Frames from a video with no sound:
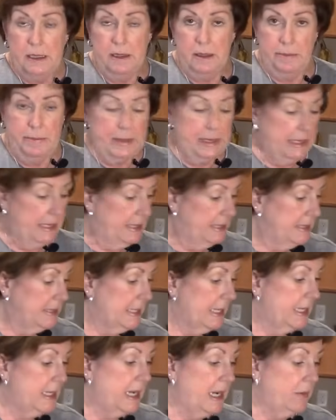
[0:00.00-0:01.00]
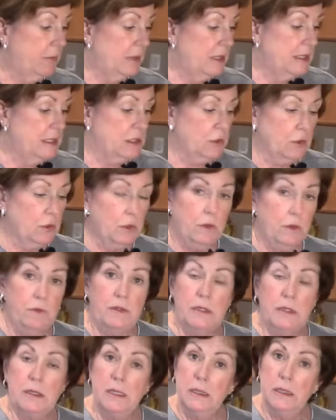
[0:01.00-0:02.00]
the beans and I
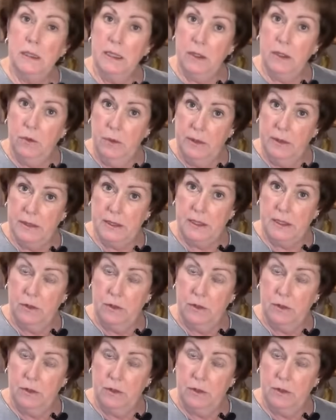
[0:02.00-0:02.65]
reserved the liquids